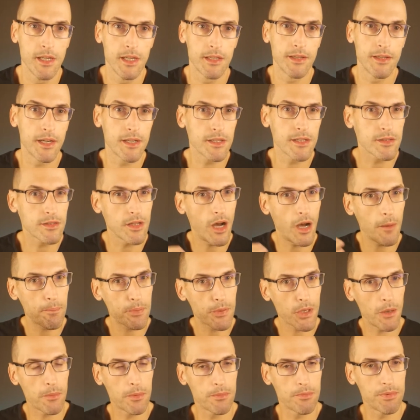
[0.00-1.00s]
That is not
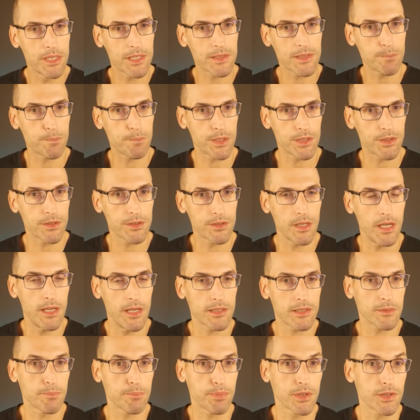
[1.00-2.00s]
probably as
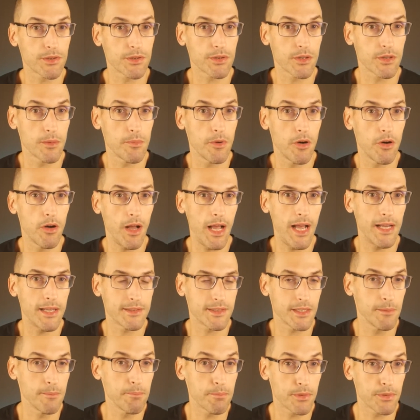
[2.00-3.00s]
personable
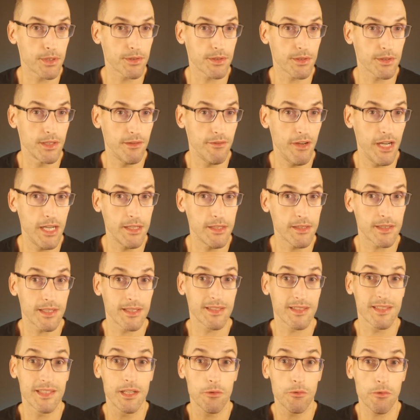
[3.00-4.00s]
as in-person events,
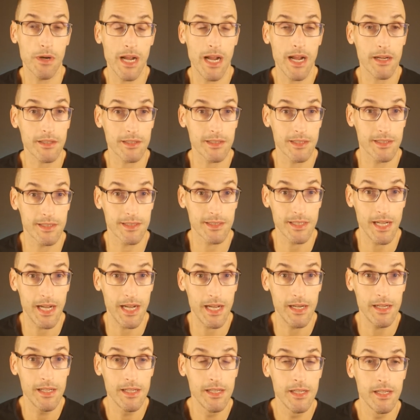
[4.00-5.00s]
as direct as
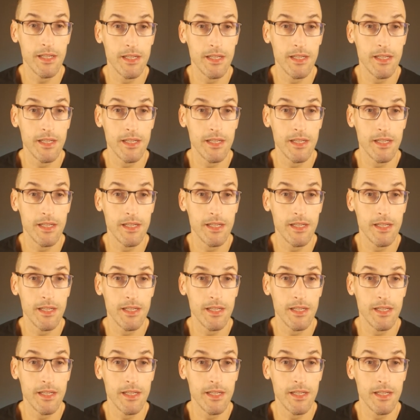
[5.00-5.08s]
that,